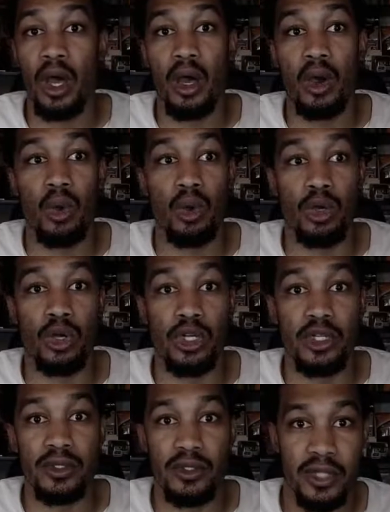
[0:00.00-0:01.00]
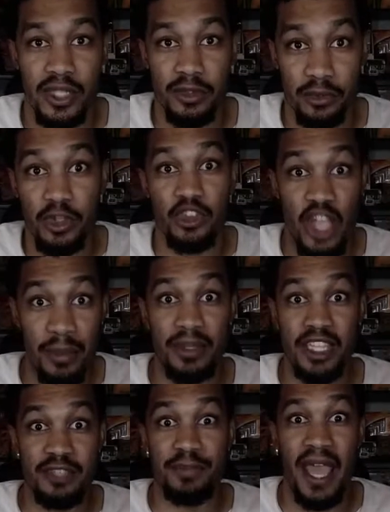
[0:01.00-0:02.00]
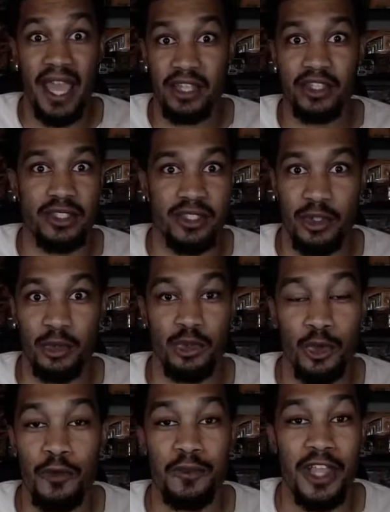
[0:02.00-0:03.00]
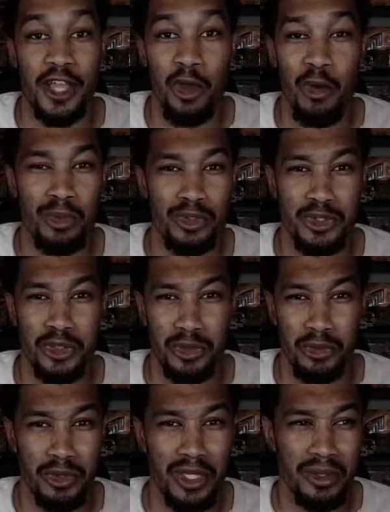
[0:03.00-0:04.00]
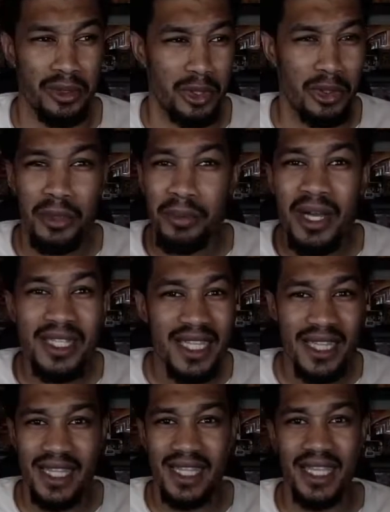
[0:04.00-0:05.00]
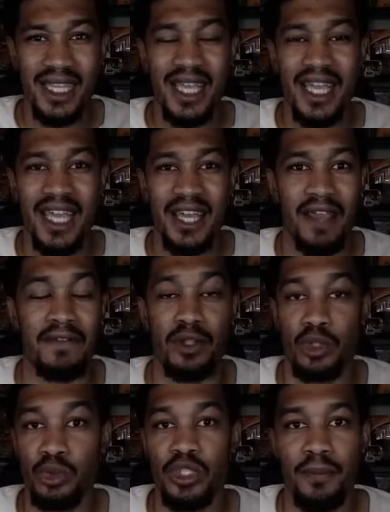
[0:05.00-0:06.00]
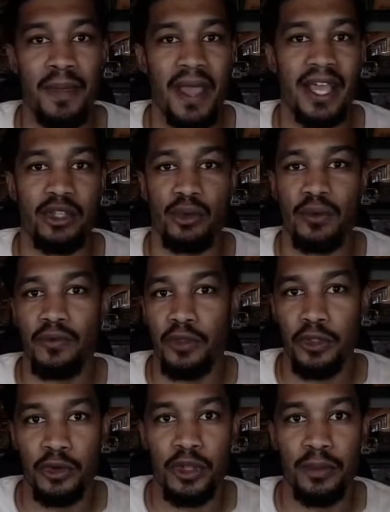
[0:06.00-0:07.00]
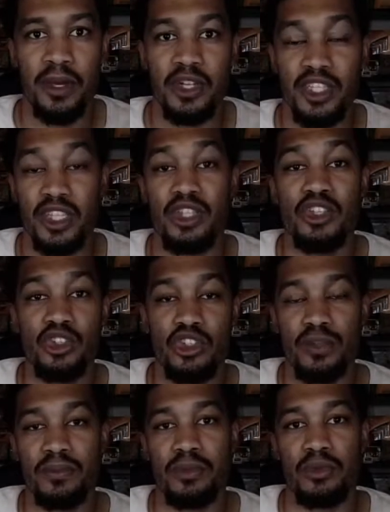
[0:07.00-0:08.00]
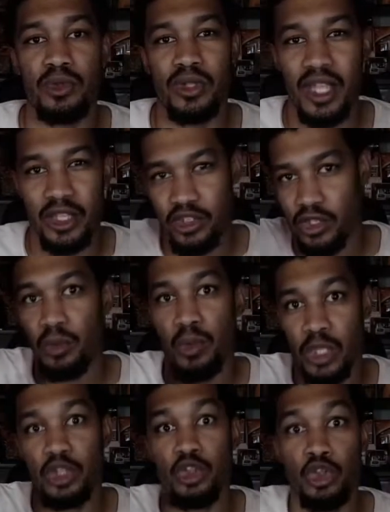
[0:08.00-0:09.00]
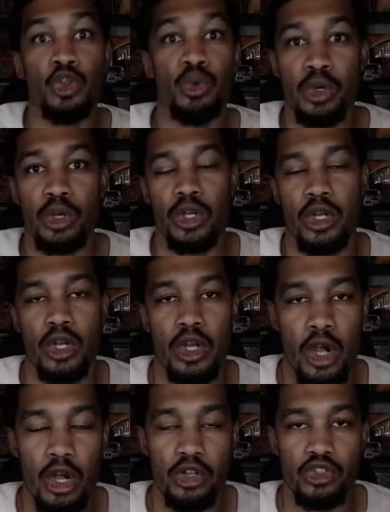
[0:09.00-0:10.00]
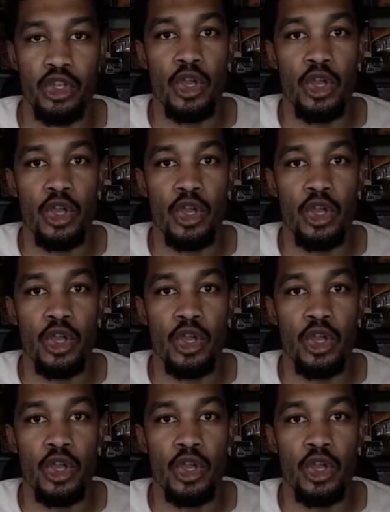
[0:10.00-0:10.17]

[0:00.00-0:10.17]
or the Japanese packs, those are going for like almost 30 bucks, I think. Evolution packs going for 30 bucks, and these are some like somewhat newer cards.